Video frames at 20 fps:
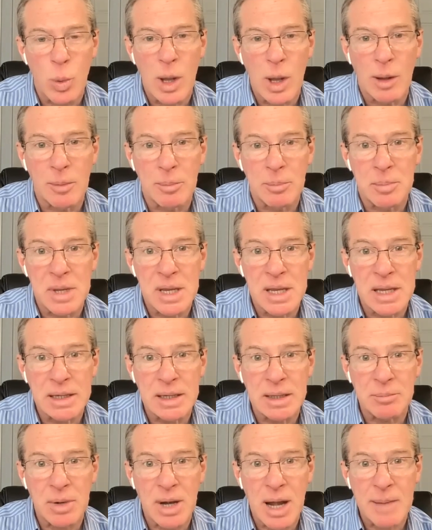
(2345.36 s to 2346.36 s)
well
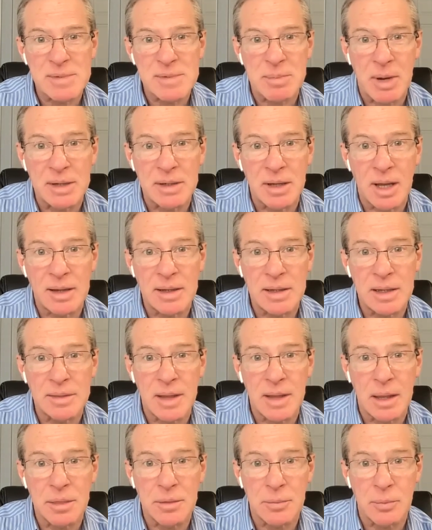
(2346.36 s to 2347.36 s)
being and perhaps might not hit
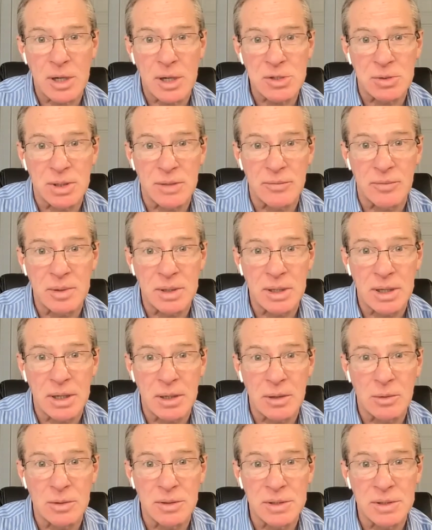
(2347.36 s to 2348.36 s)
that threshold of a
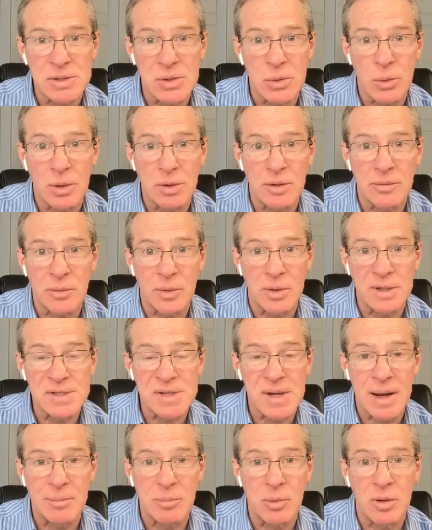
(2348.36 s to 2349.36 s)
clinical disorder, for
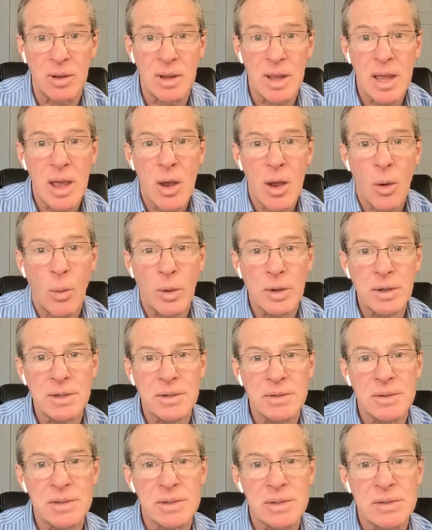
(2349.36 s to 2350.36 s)
example? What are
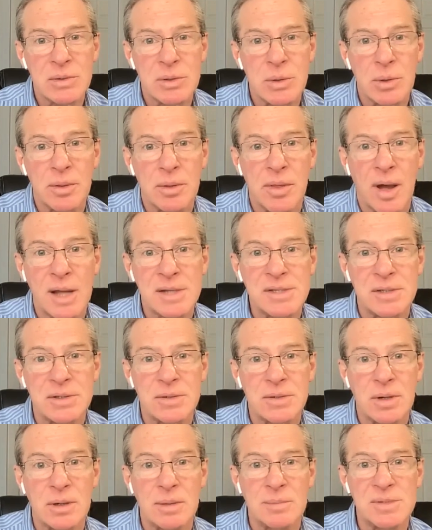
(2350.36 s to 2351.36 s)
your, your thoughts in
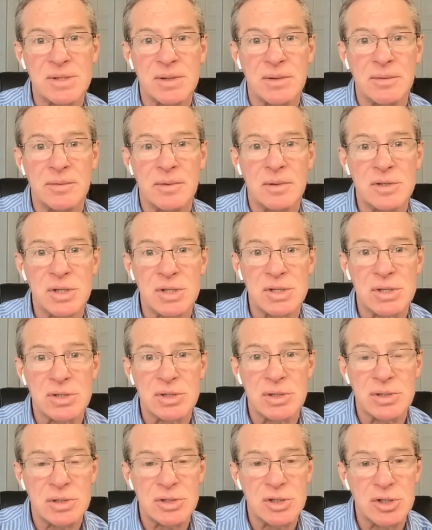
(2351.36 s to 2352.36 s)
terms of just
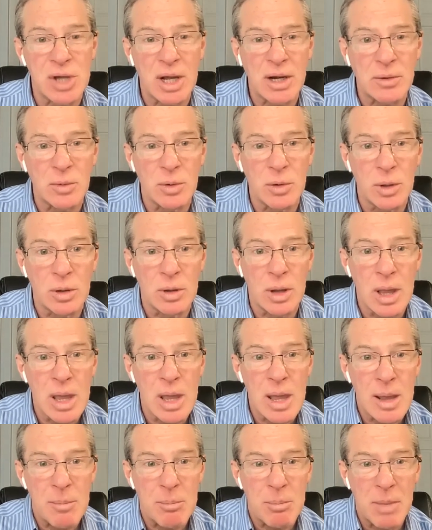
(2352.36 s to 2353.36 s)
general
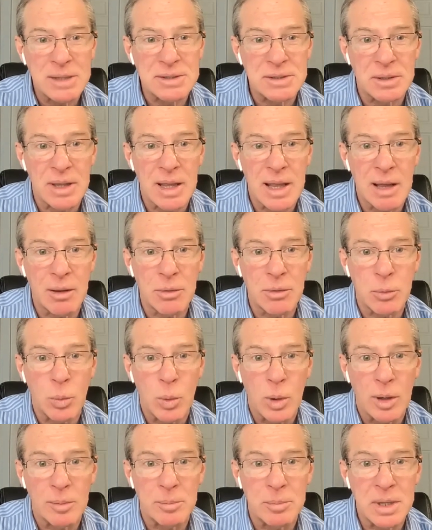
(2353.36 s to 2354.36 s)
mental health
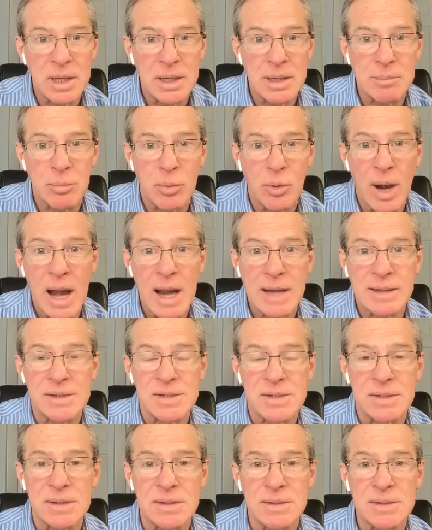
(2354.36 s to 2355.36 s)
well being
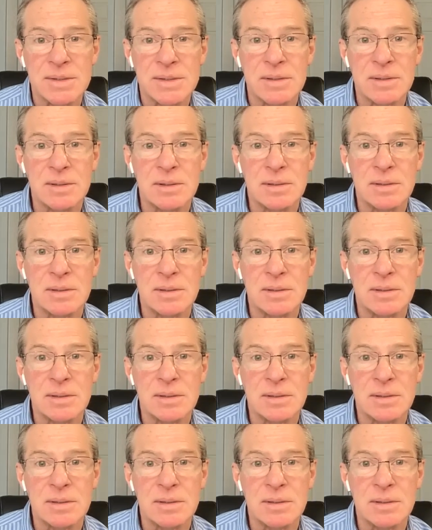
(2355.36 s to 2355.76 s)
practices?